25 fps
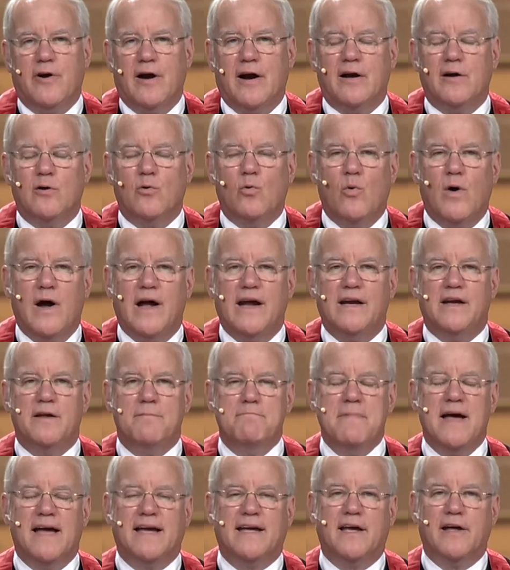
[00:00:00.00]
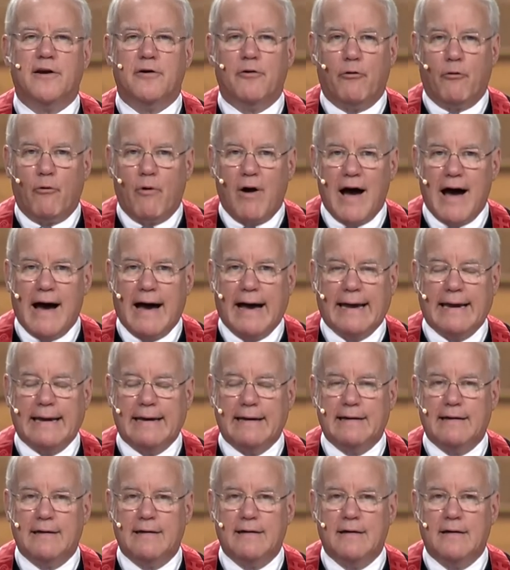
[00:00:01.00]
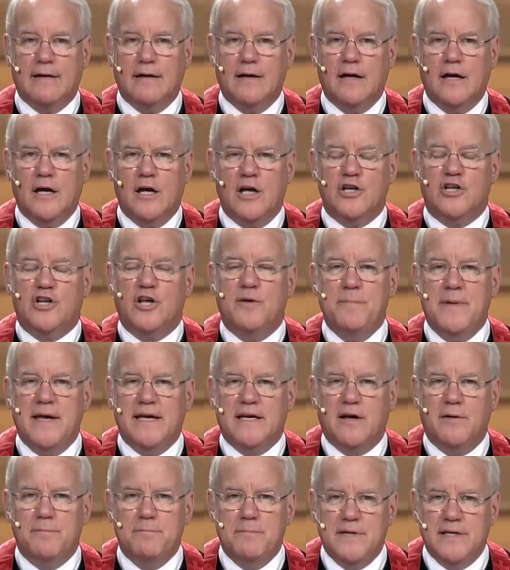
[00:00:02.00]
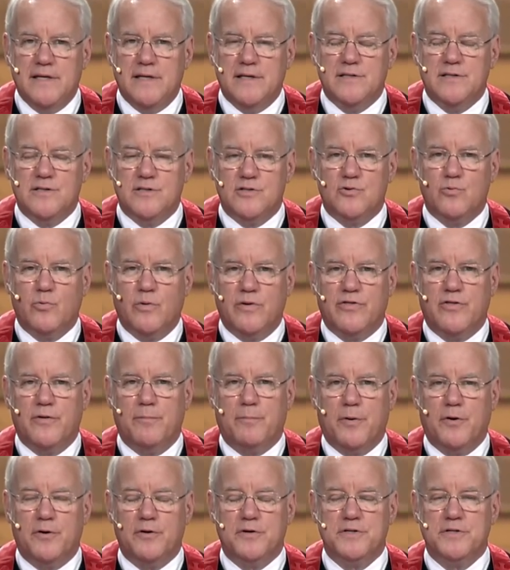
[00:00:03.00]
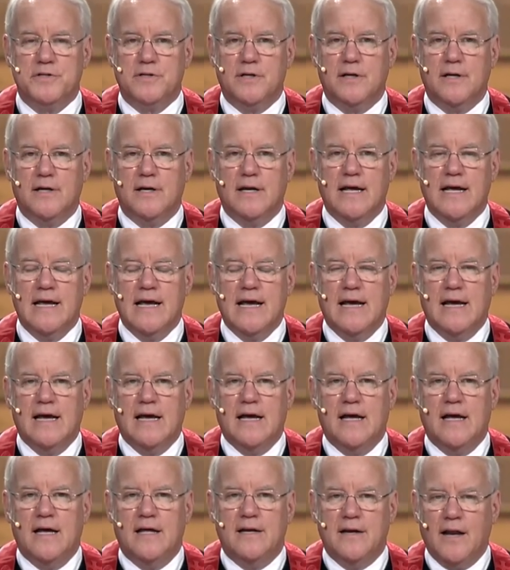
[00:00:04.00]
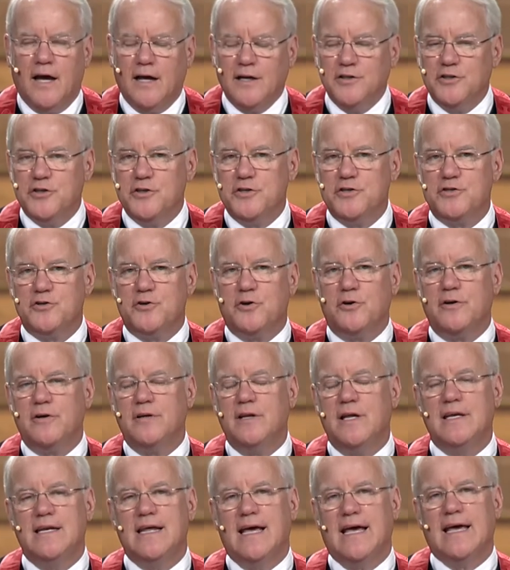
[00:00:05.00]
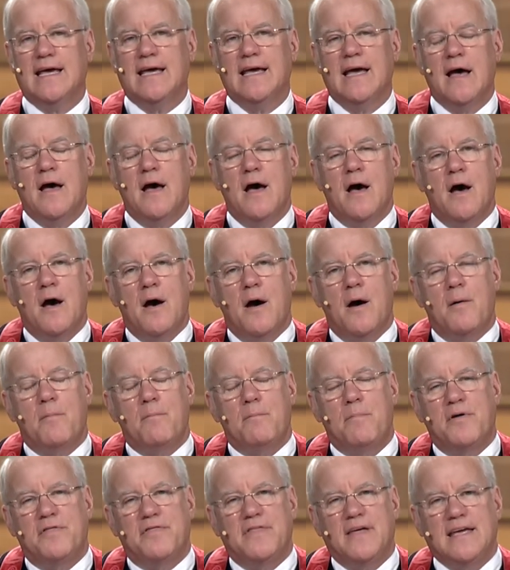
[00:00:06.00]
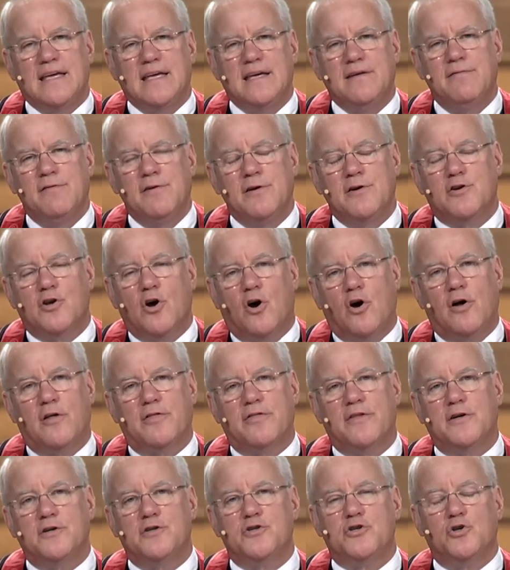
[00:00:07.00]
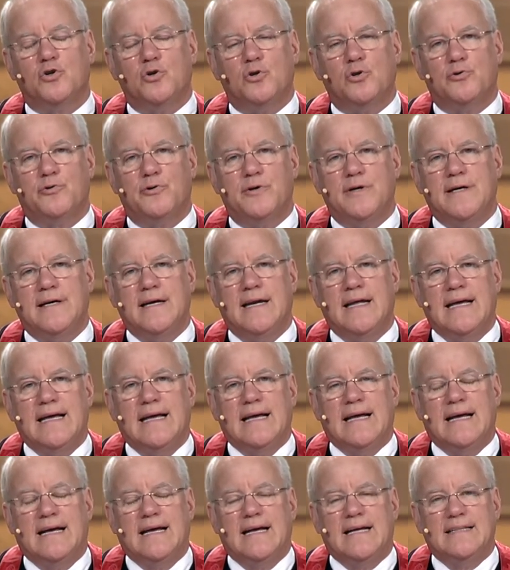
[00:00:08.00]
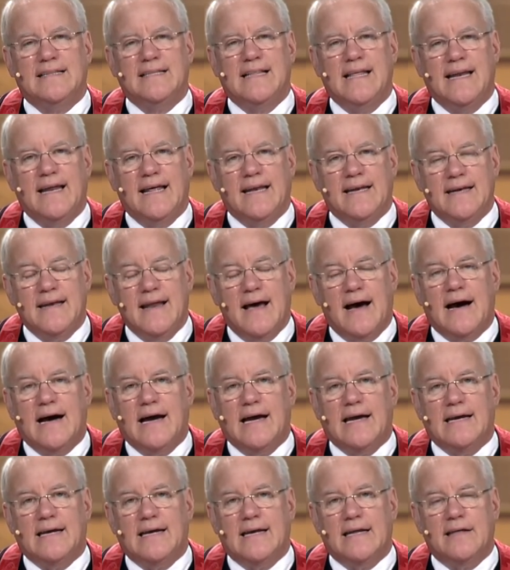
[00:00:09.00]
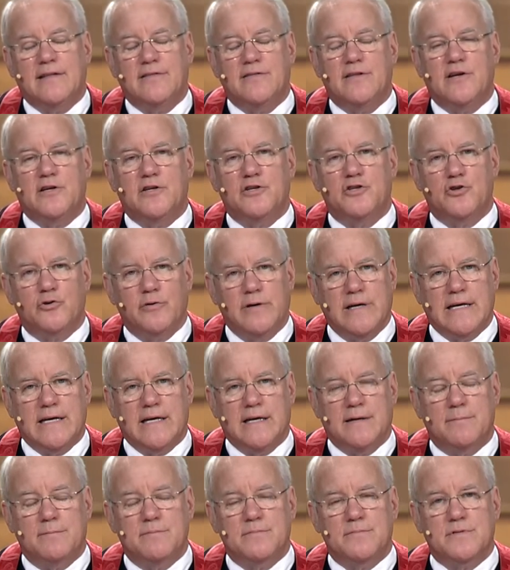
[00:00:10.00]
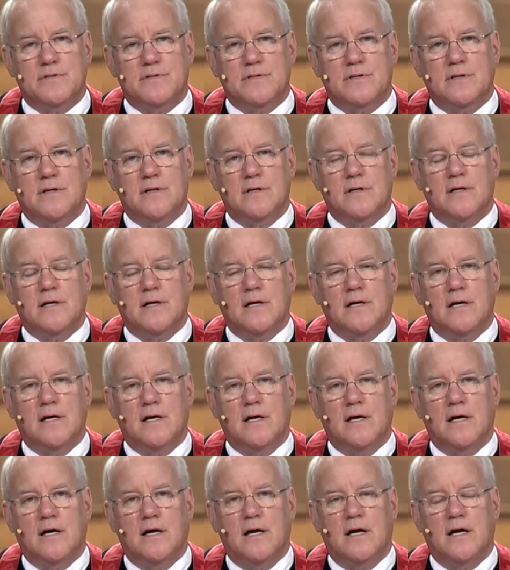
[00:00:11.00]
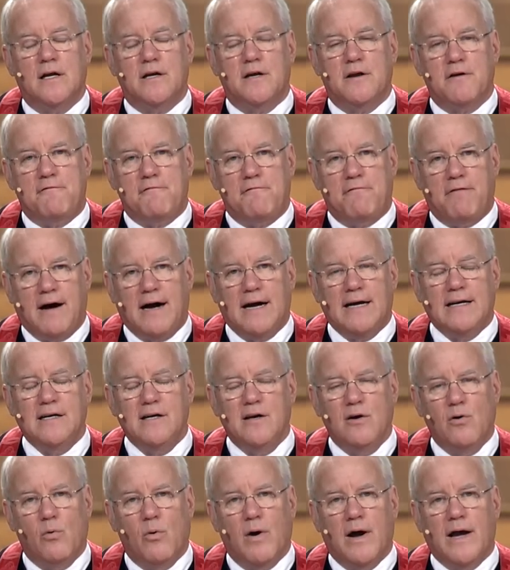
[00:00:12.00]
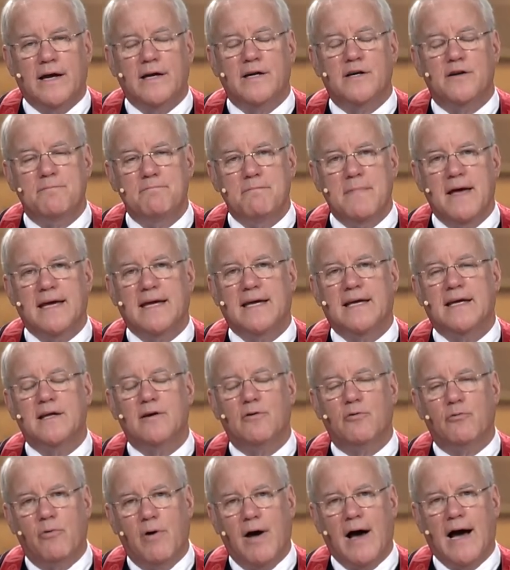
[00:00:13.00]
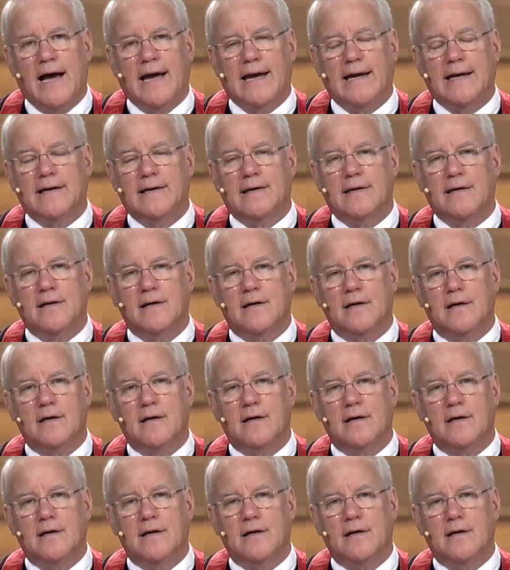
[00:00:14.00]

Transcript: out a way to make it right, to make amends with the person. Not just during the day, but they even taught their children that at night in their dreams to find a way to make it right